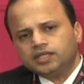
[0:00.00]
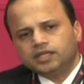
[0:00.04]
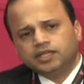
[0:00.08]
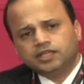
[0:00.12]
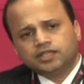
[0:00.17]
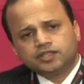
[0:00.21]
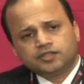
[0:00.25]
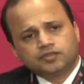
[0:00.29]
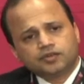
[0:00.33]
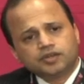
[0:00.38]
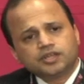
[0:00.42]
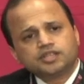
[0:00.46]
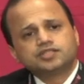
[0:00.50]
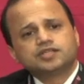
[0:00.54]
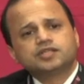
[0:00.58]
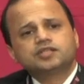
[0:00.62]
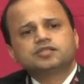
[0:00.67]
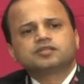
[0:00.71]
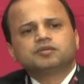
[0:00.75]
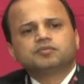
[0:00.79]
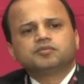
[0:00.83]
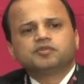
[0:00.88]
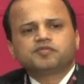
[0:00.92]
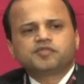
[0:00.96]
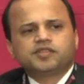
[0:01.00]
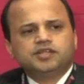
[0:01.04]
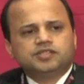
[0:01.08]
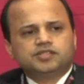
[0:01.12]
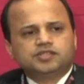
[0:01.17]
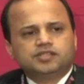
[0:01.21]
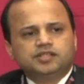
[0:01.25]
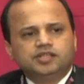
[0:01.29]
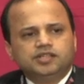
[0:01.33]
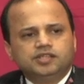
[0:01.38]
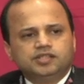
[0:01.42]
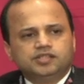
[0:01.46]
in addressing some of
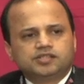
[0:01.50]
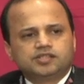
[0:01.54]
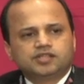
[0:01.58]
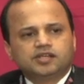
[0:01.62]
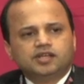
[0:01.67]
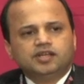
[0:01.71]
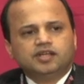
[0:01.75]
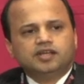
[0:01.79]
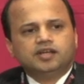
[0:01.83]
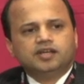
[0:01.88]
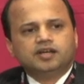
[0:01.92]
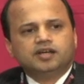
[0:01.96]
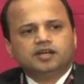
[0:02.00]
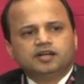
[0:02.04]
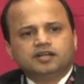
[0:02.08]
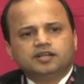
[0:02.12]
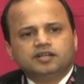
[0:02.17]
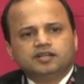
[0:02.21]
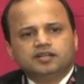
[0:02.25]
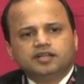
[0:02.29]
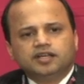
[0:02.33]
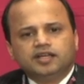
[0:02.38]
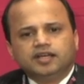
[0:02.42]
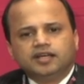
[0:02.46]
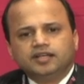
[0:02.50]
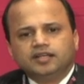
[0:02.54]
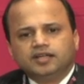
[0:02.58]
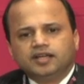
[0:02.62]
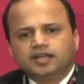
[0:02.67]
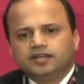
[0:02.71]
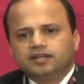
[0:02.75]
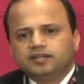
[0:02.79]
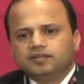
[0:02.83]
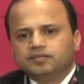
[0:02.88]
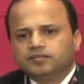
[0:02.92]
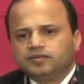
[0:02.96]
these needs,
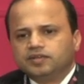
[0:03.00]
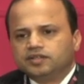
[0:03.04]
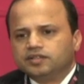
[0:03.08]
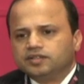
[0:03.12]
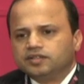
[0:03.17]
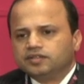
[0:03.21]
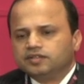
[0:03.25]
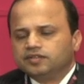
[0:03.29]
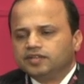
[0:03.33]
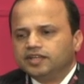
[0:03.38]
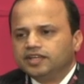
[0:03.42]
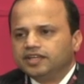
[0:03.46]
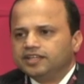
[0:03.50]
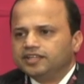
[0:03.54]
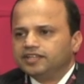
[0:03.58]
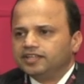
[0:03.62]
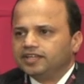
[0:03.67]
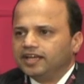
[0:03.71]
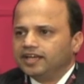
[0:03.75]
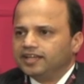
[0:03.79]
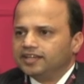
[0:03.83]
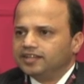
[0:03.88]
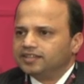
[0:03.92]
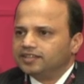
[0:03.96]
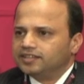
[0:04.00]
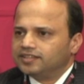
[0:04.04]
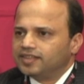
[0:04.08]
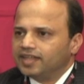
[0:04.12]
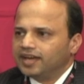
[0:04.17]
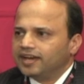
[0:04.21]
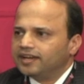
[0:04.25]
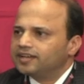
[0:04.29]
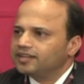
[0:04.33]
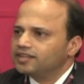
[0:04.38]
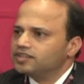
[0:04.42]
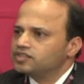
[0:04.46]
and
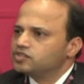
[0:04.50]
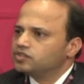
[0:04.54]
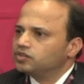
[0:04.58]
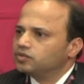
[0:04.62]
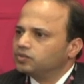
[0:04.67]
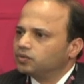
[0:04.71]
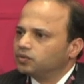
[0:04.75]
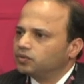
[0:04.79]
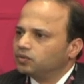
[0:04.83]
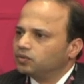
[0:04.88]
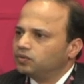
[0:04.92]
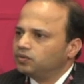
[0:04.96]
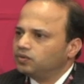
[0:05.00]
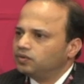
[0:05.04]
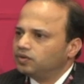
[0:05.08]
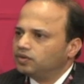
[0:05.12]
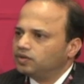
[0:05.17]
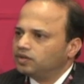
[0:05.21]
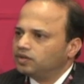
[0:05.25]
that is the role